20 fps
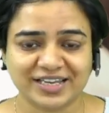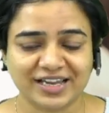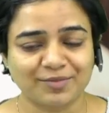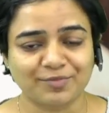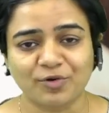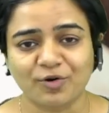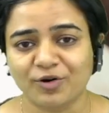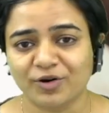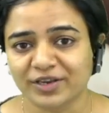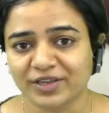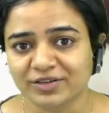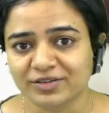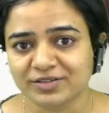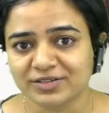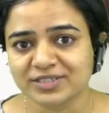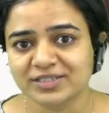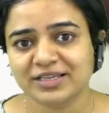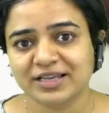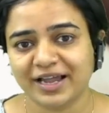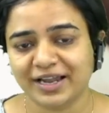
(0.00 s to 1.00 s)
I'm all
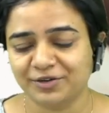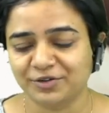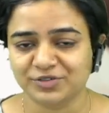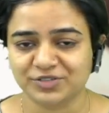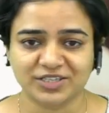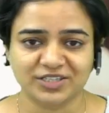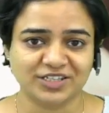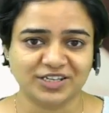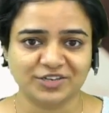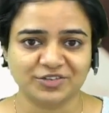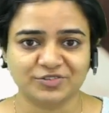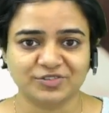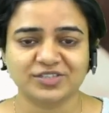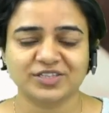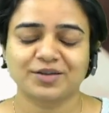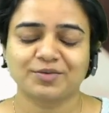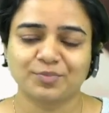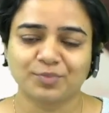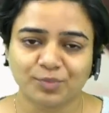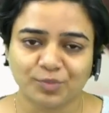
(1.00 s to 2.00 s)
ears, and your suggestions
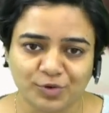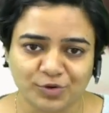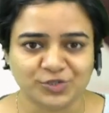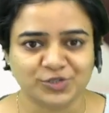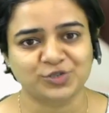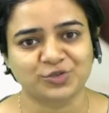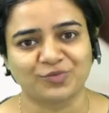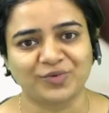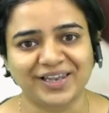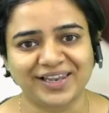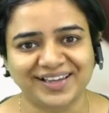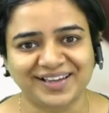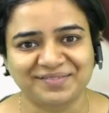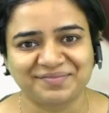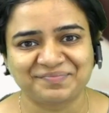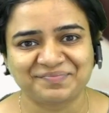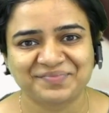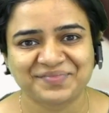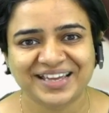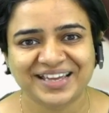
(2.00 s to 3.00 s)
are most welcome.